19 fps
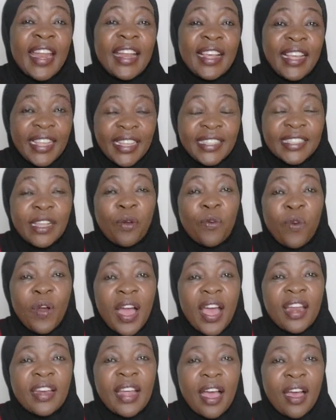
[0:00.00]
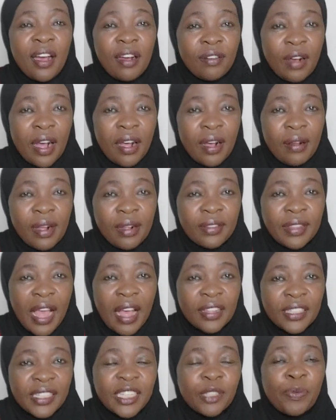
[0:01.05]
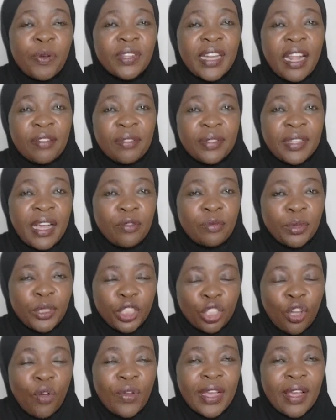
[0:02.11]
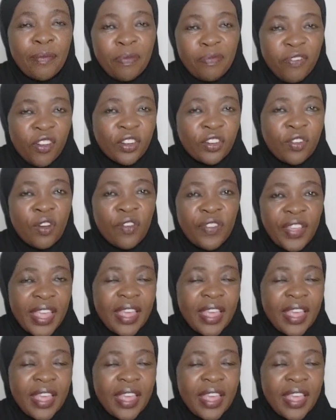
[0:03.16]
He's the one, at this point, I think I'll be showing a photo of